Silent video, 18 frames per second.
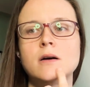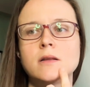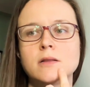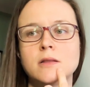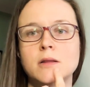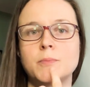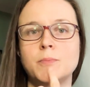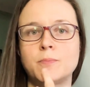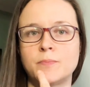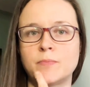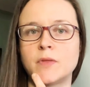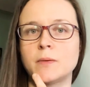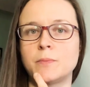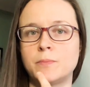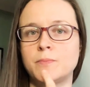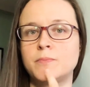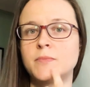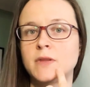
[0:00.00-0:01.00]

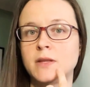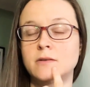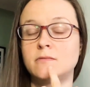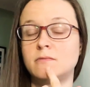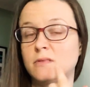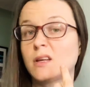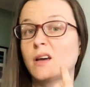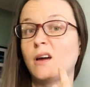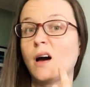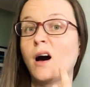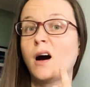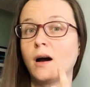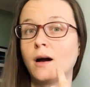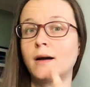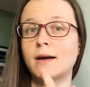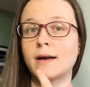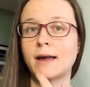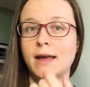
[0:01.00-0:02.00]
the
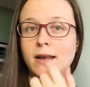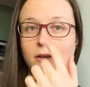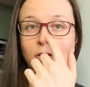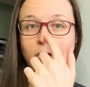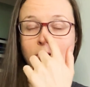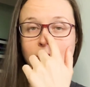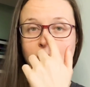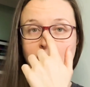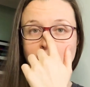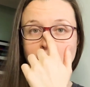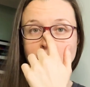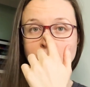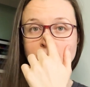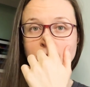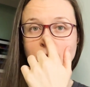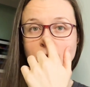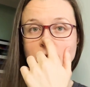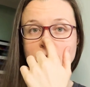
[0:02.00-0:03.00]
gunk, and you can feel
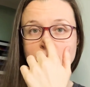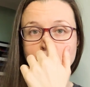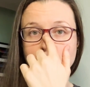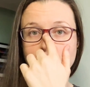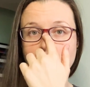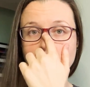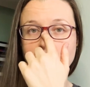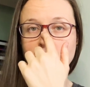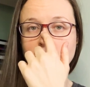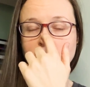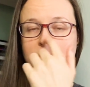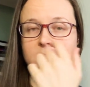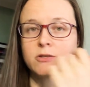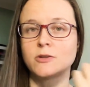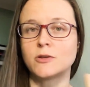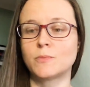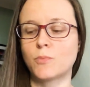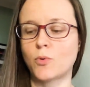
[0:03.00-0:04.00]
that there's some bumpiness
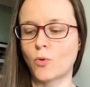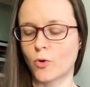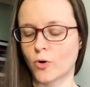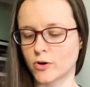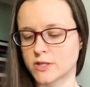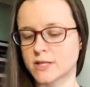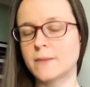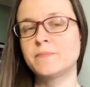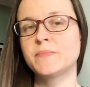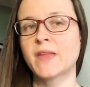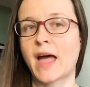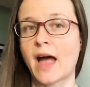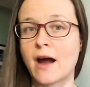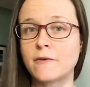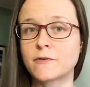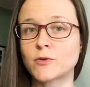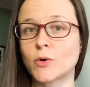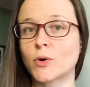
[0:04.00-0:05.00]
to the pores.
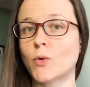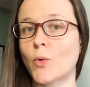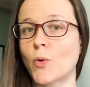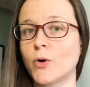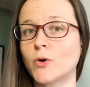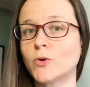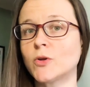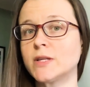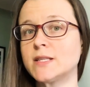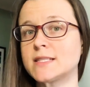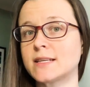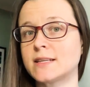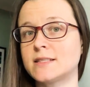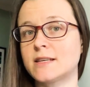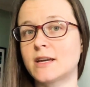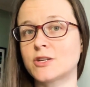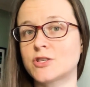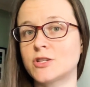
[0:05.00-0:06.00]
After an oil cleansing
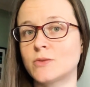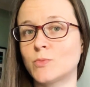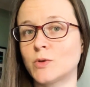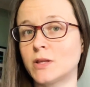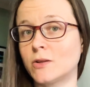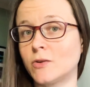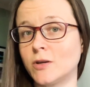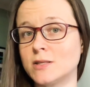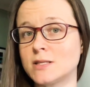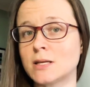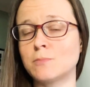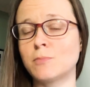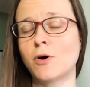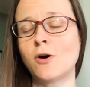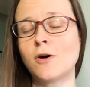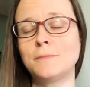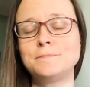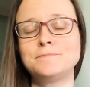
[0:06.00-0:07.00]
session with the cleansing
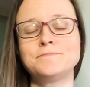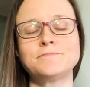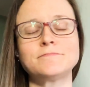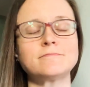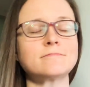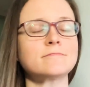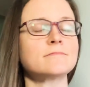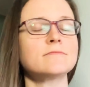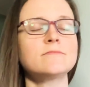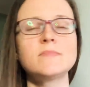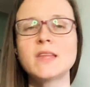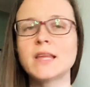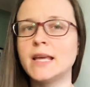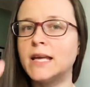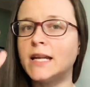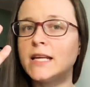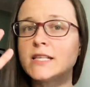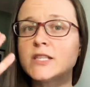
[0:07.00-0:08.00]
balm,
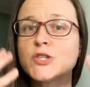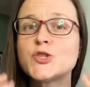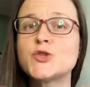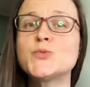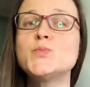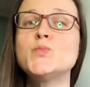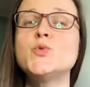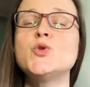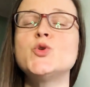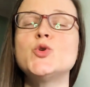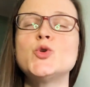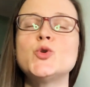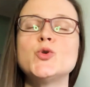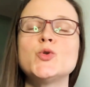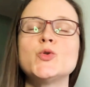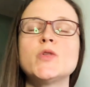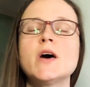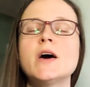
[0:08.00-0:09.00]
it is
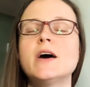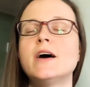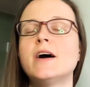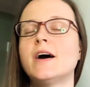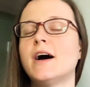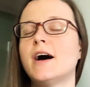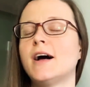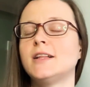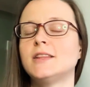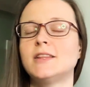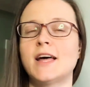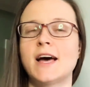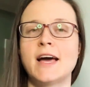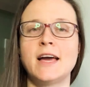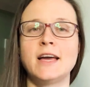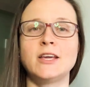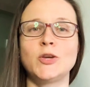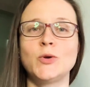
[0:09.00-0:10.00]
smooth
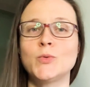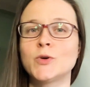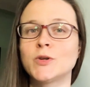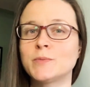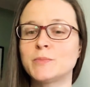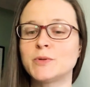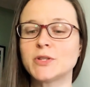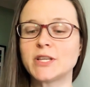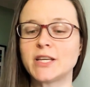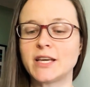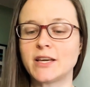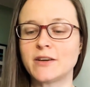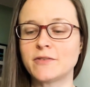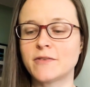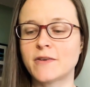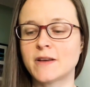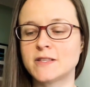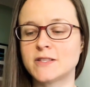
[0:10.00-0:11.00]
like you wouldn't
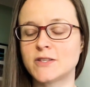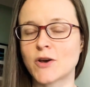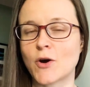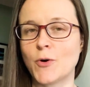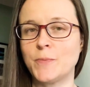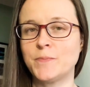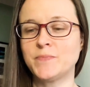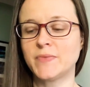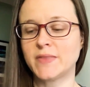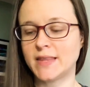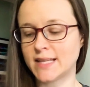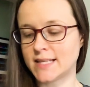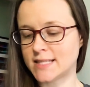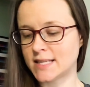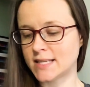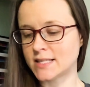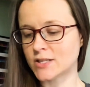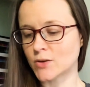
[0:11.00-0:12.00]
believe. So
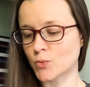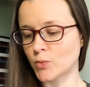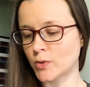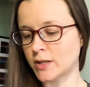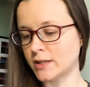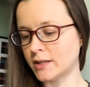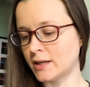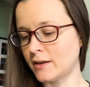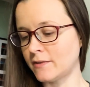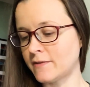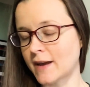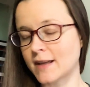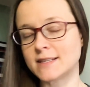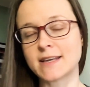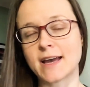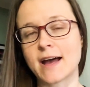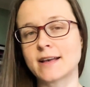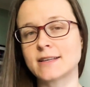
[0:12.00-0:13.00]
this is a really
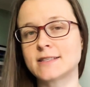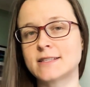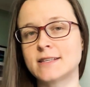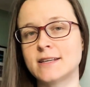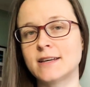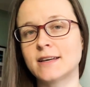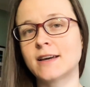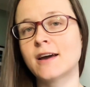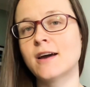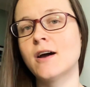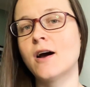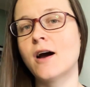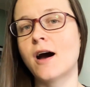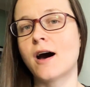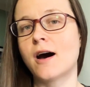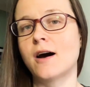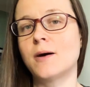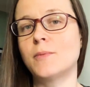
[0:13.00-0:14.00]
fantastic
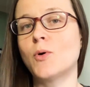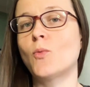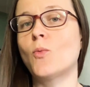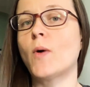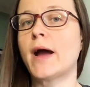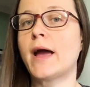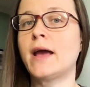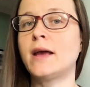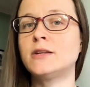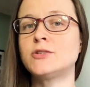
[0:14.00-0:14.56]
way